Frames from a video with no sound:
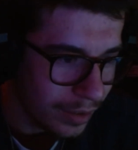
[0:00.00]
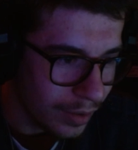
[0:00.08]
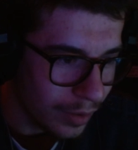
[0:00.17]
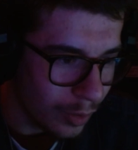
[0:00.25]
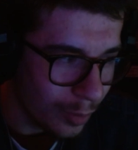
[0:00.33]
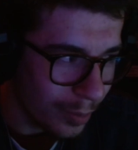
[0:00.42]

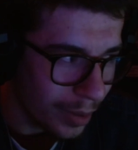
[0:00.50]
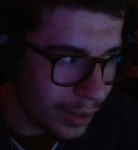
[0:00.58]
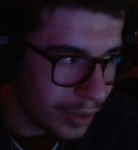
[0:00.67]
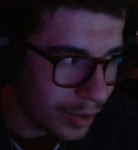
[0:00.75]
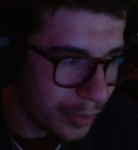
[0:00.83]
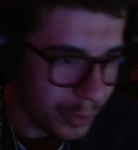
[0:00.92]
I'll go
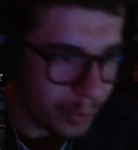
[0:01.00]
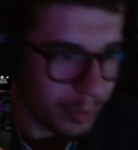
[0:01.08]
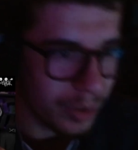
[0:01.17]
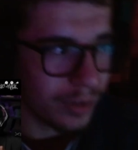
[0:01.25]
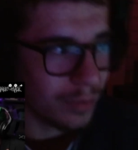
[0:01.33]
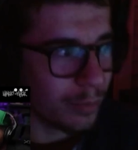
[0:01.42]
back a few
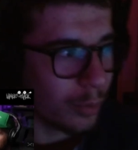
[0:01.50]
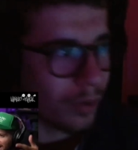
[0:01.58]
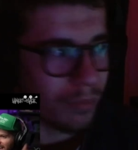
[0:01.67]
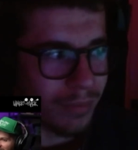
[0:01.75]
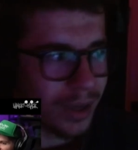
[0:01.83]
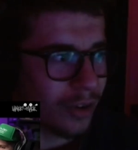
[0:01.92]
bit. Like
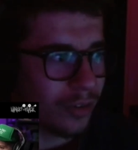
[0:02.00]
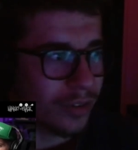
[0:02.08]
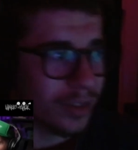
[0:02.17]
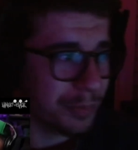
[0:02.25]
my God,